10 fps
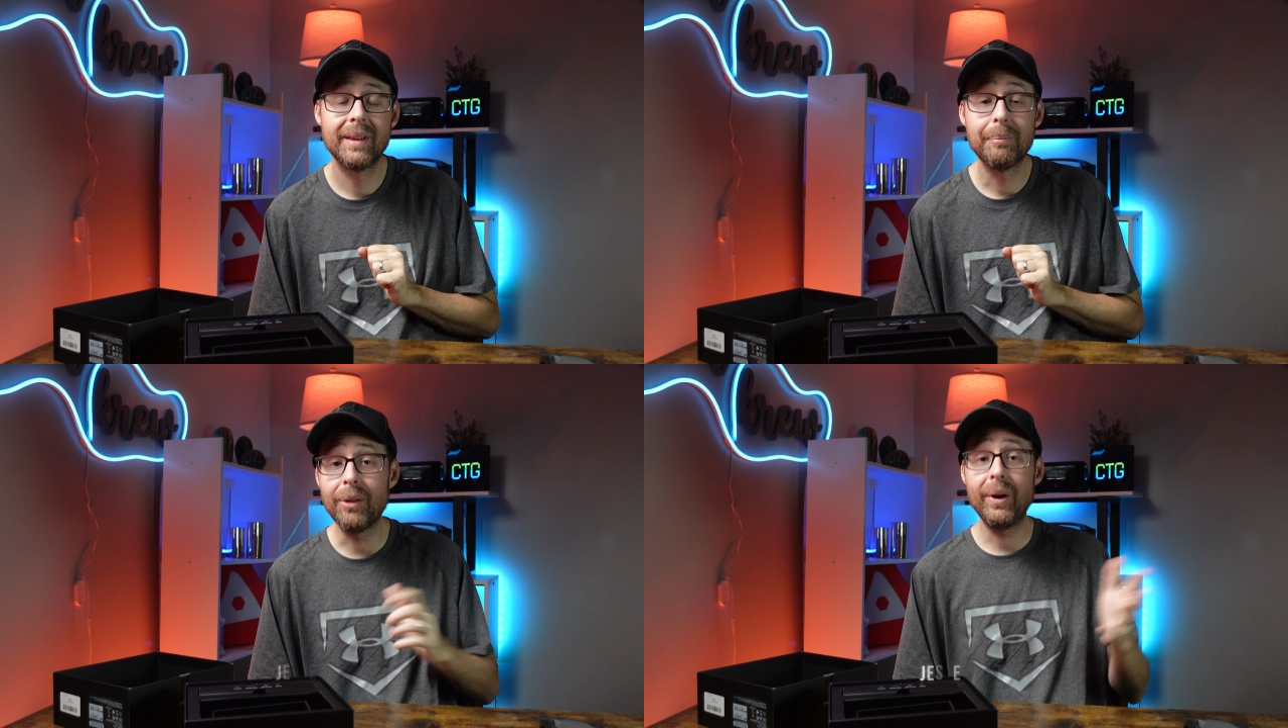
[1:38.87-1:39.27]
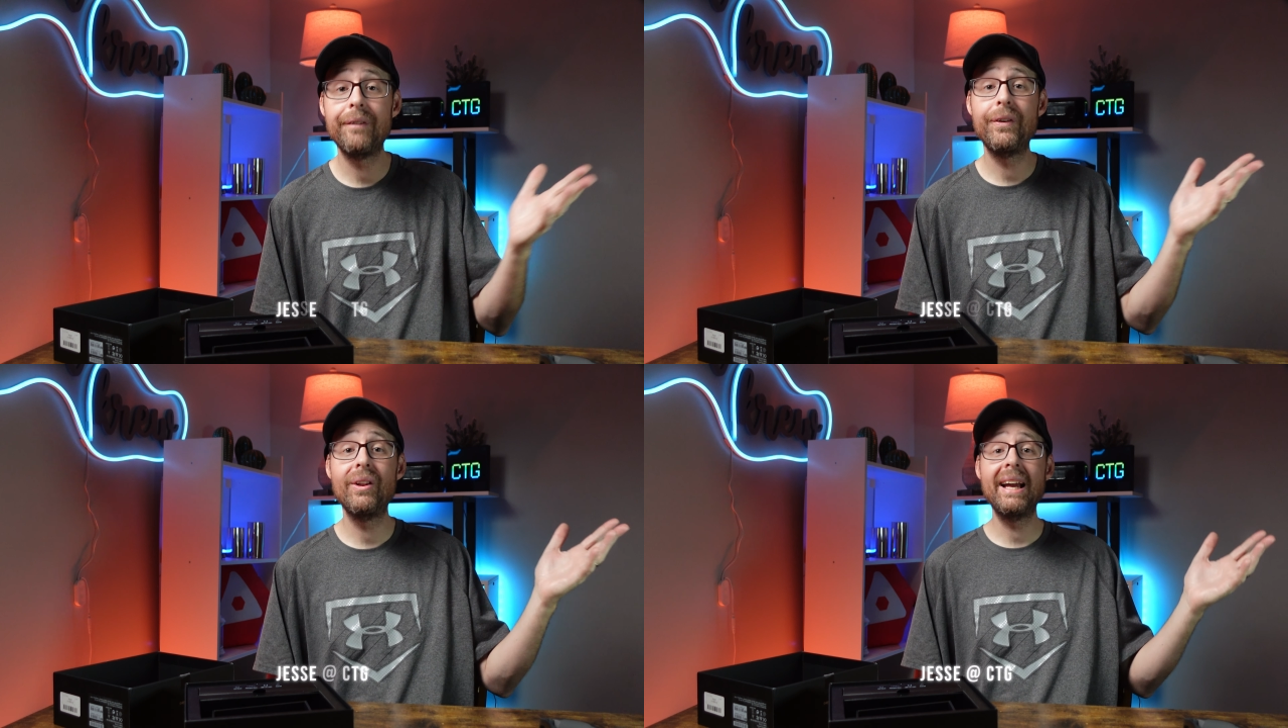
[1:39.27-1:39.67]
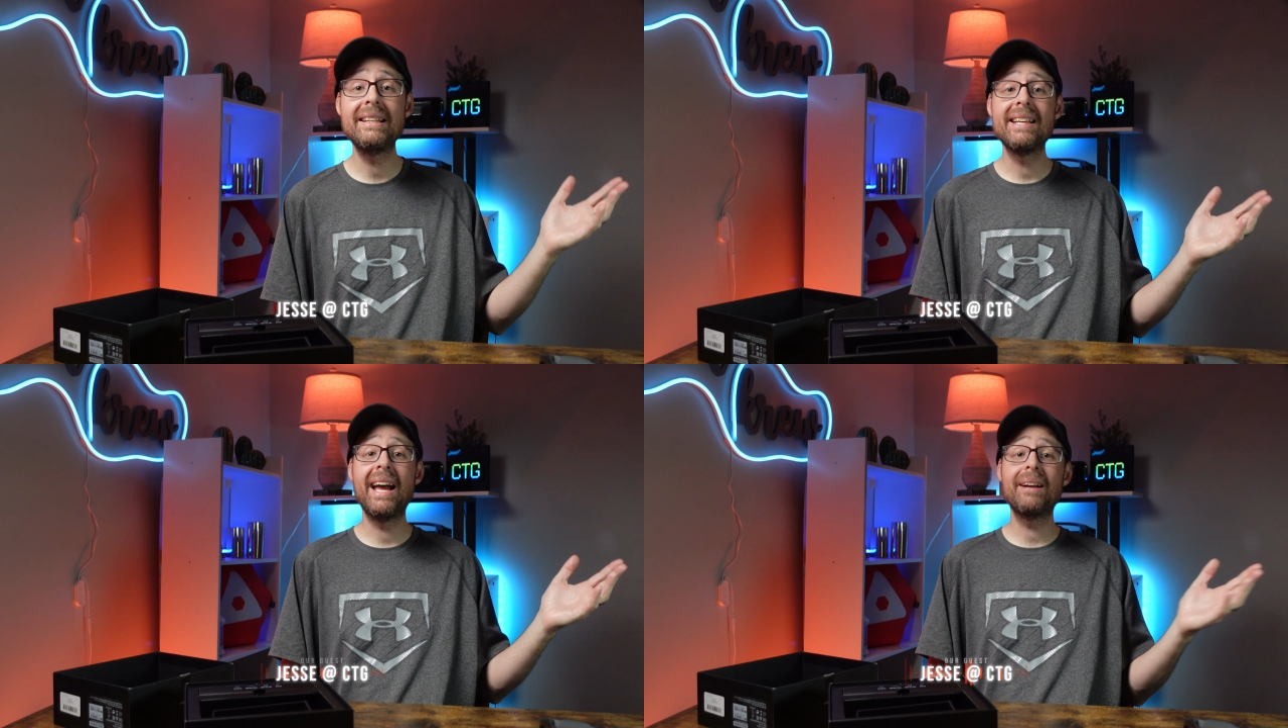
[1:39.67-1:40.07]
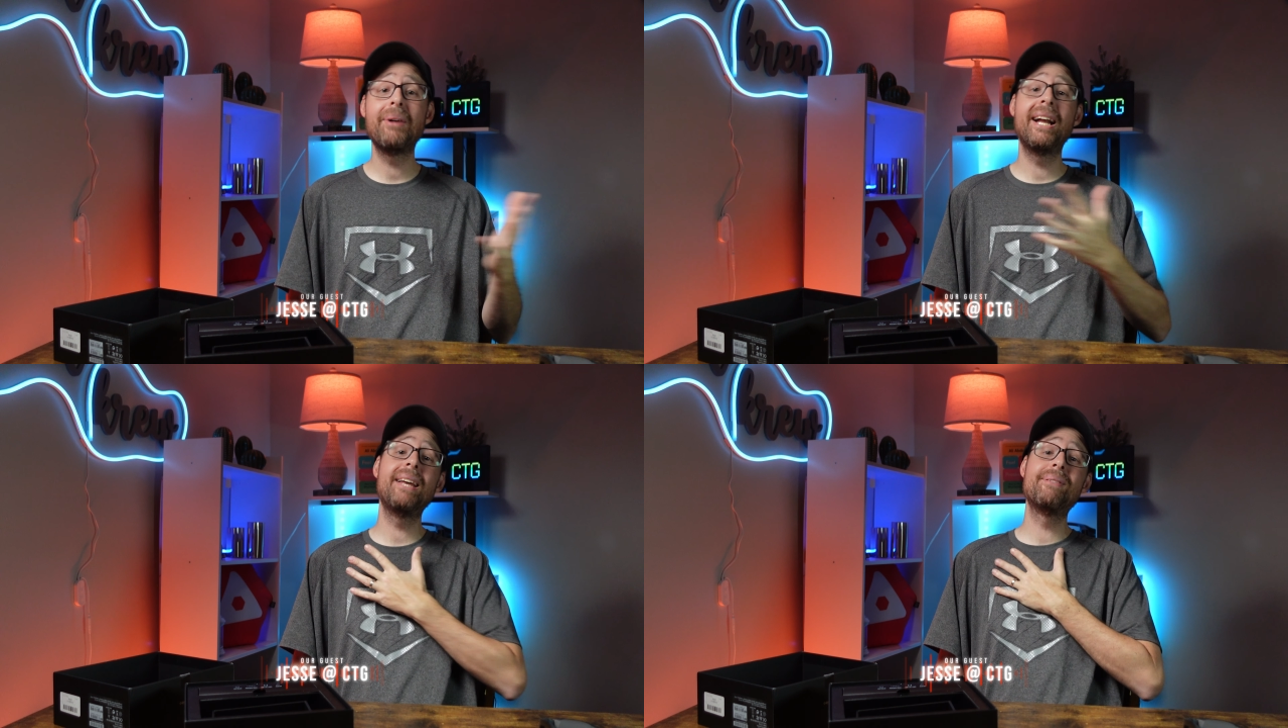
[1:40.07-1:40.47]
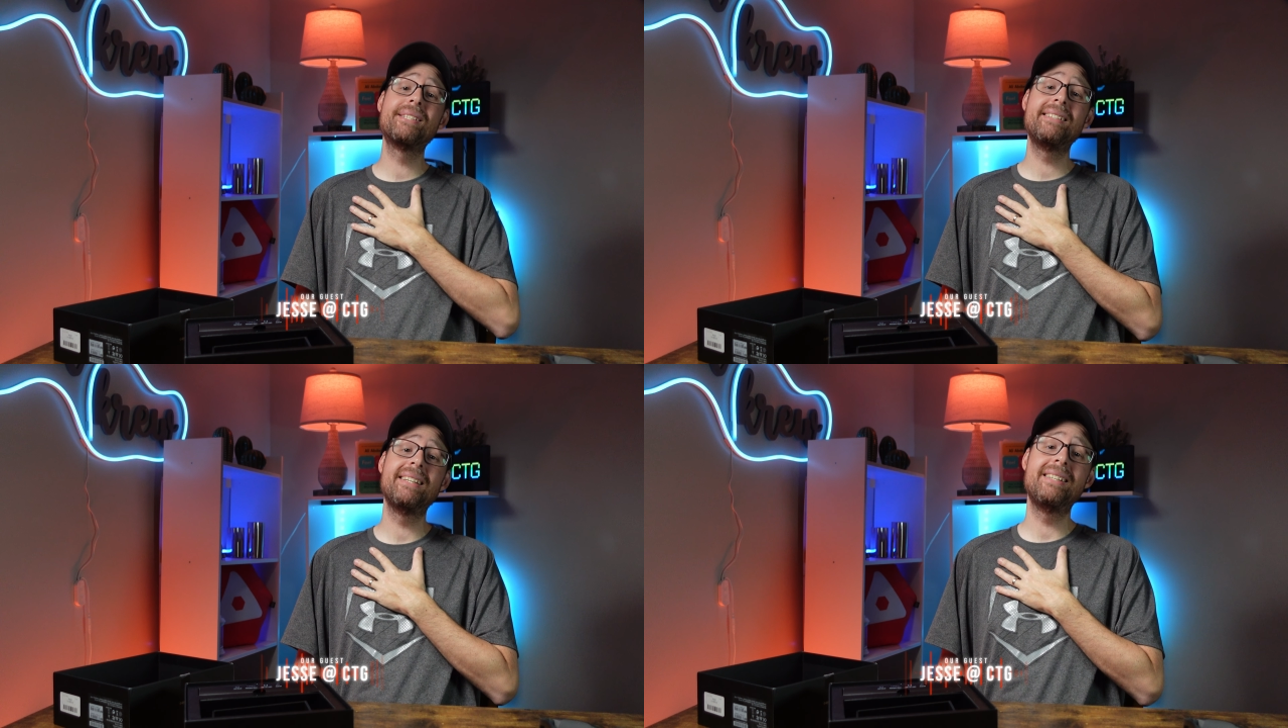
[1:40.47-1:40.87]
By the way, if you like tech, my name
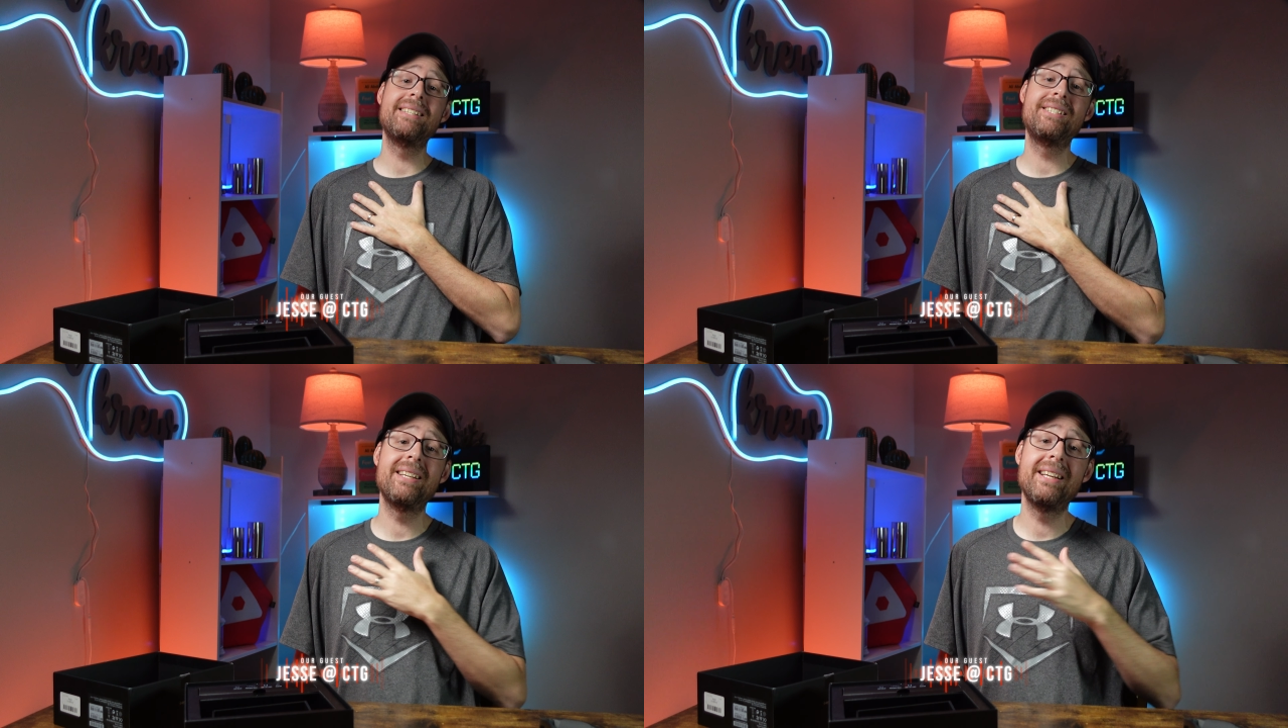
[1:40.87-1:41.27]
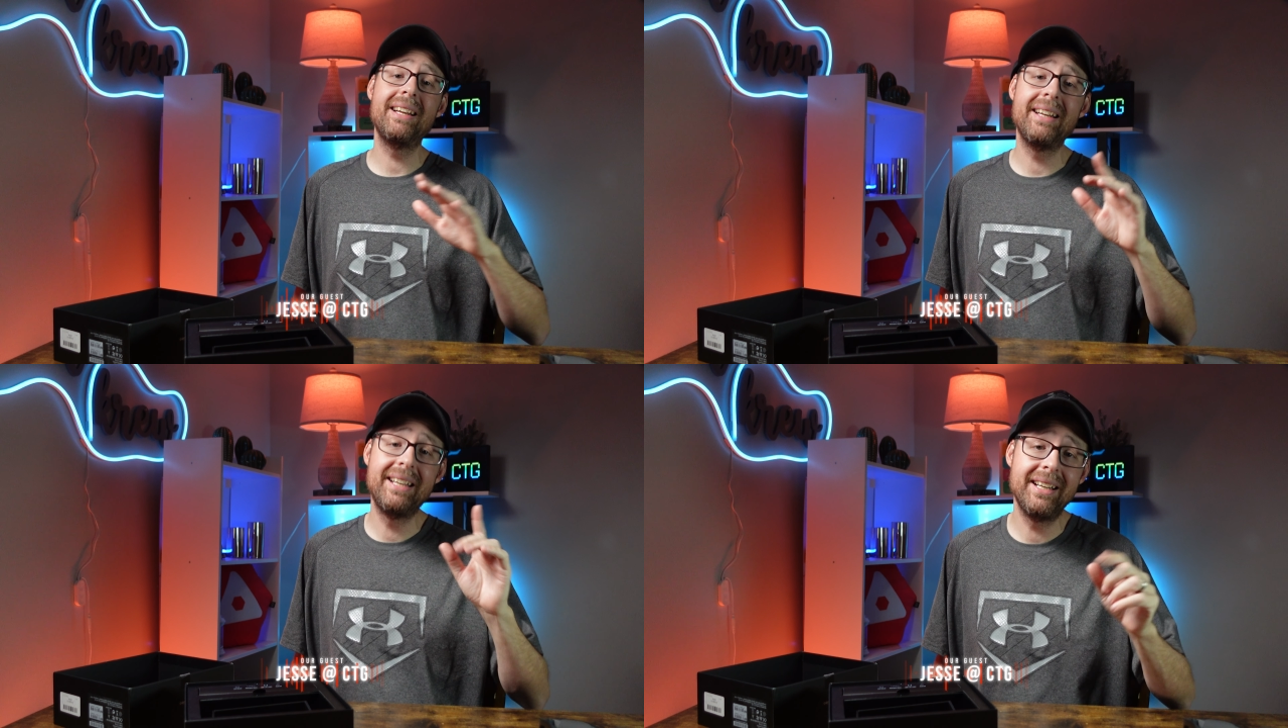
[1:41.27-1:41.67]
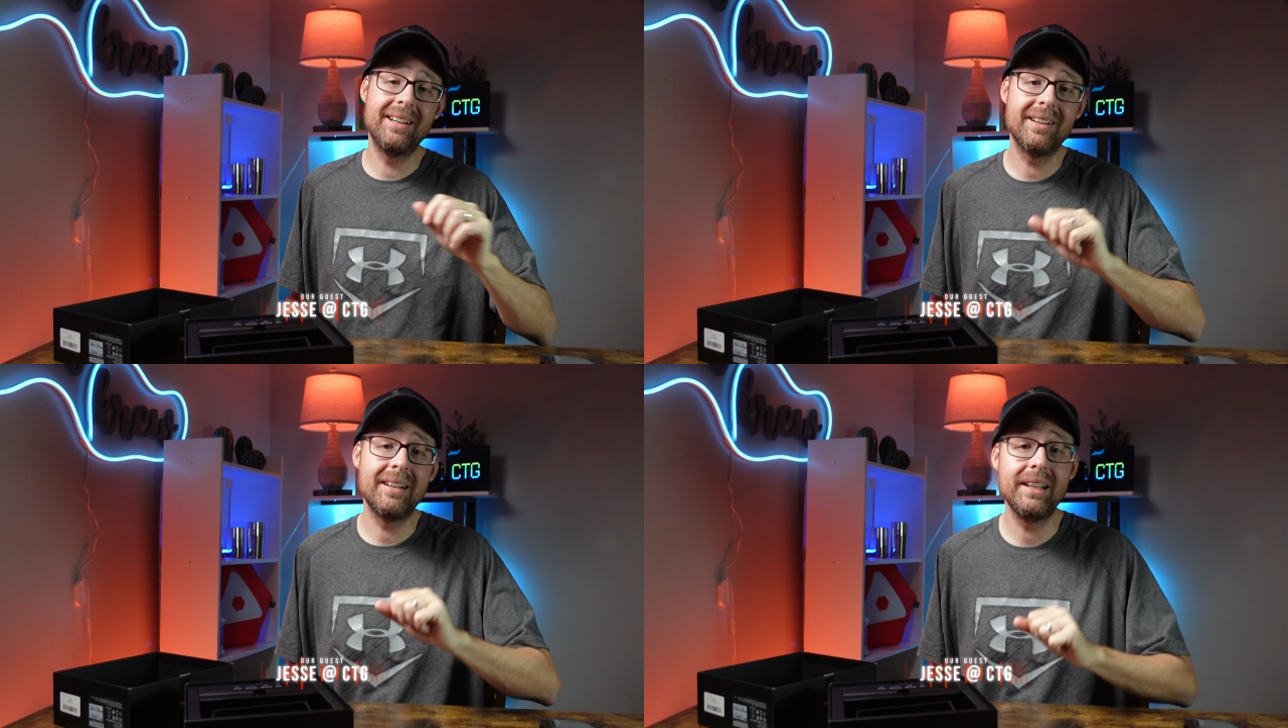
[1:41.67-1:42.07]
is CTG here.